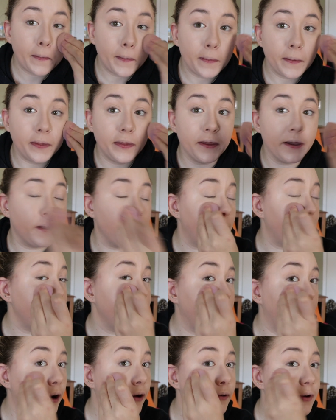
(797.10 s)
the
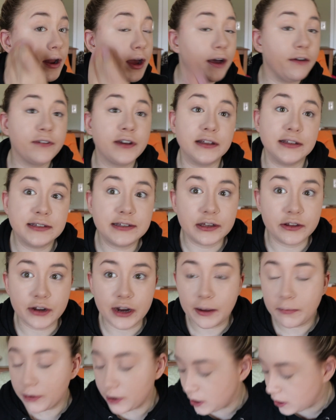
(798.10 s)
amount of concealer
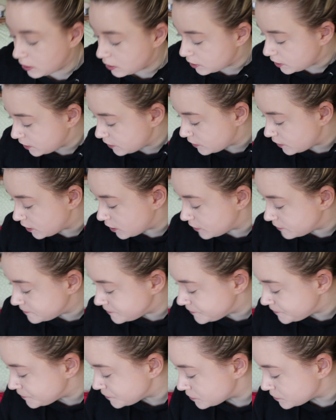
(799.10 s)
I put underneath here.